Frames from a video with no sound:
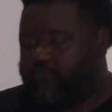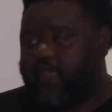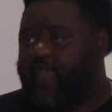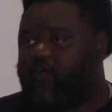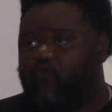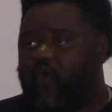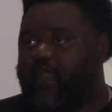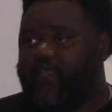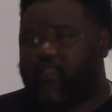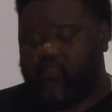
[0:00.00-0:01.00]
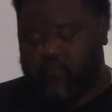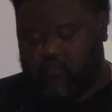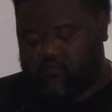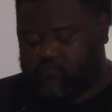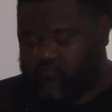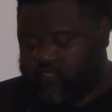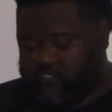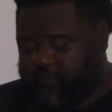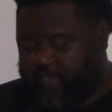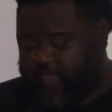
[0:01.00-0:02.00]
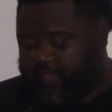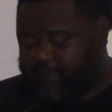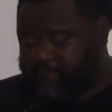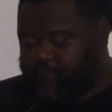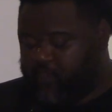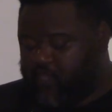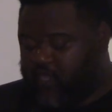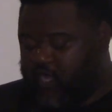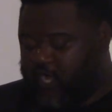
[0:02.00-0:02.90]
black, white, Hispanic.